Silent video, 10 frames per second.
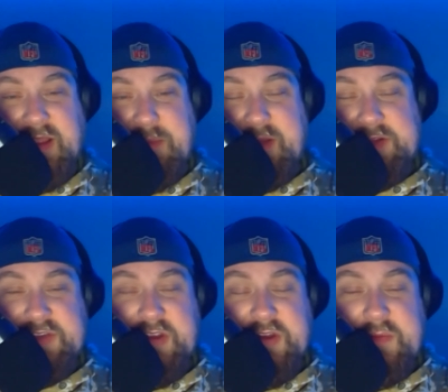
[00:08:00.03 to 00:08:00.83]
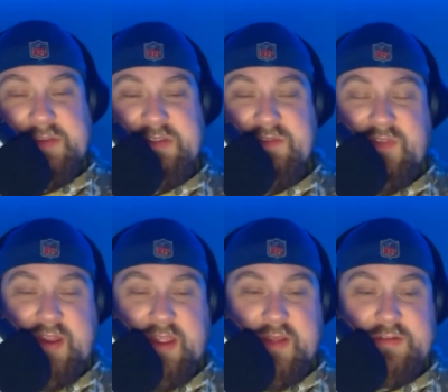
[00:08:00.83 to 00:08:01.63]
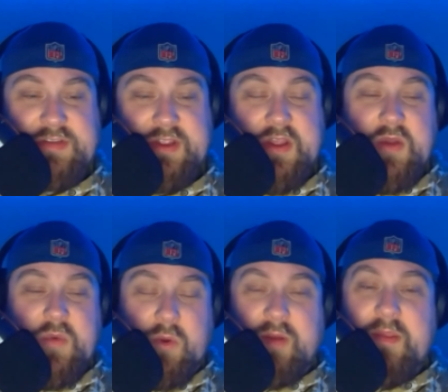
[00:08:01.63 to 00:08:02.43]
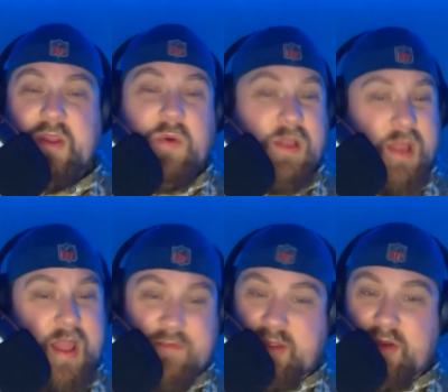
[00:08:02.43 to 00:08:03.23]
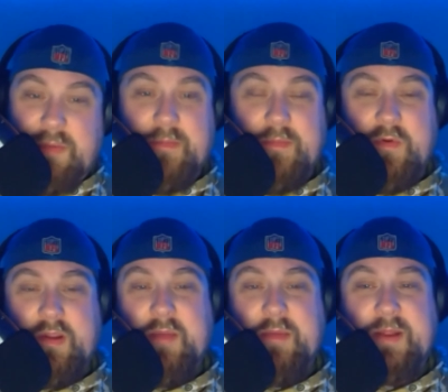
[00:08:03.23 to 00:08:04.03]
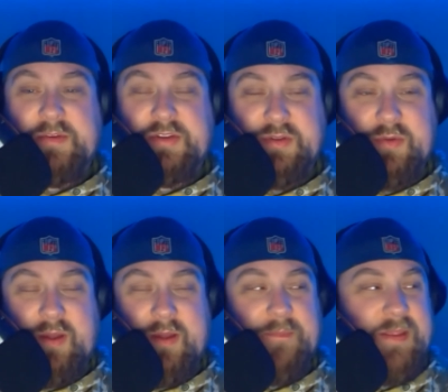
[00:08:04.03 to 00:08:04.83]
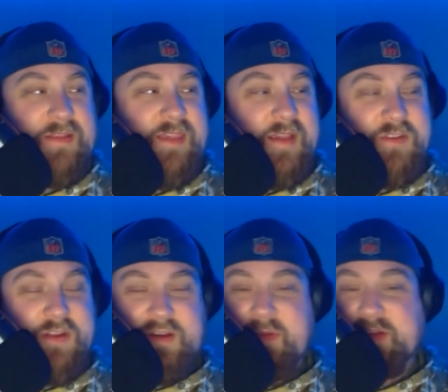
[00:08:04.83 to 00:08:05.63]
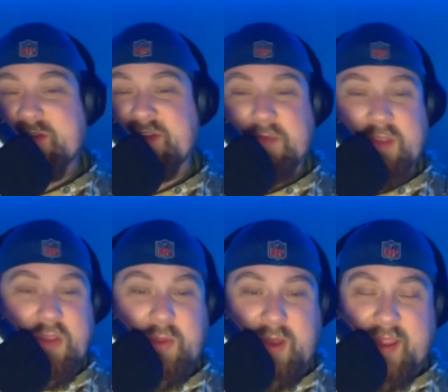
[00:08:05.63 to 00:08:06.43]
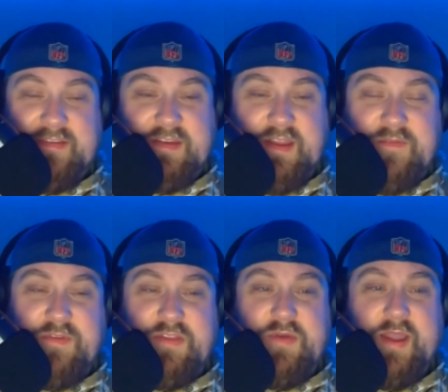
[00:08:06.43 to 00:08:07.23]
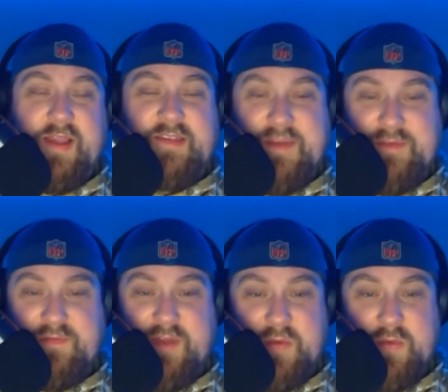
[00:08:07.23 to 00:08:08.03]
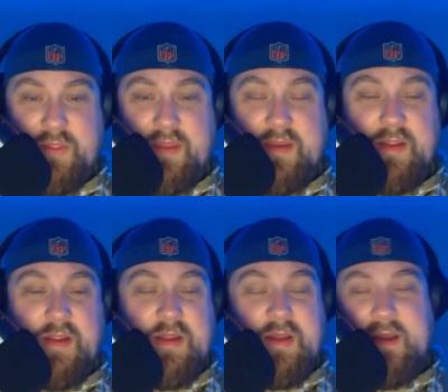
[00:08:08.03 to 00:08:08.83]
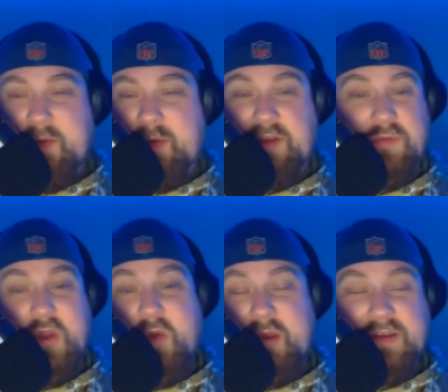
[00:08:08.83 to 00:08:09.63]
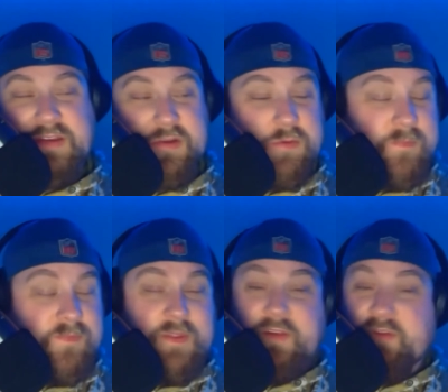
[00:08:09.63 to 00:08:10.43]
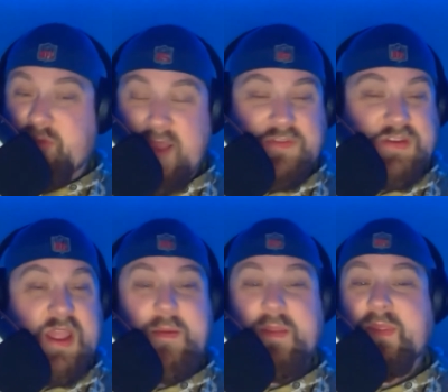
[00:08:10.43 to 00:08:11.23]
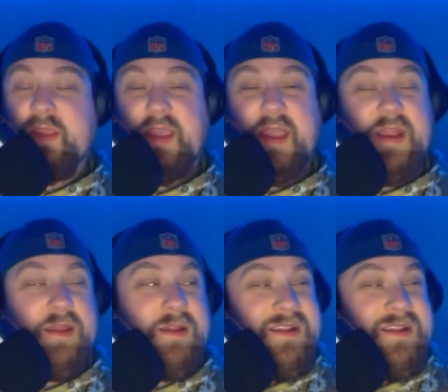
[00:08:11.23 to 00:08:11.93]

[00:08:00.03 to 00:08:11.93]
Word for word: the bell so you don't miss the videos. We're going to be going live a little bit more coming up too. Uh, me and Zach have talked about doing some Q and A stuff with you guys, having fun with it because uh, we're going into draft time and then kind of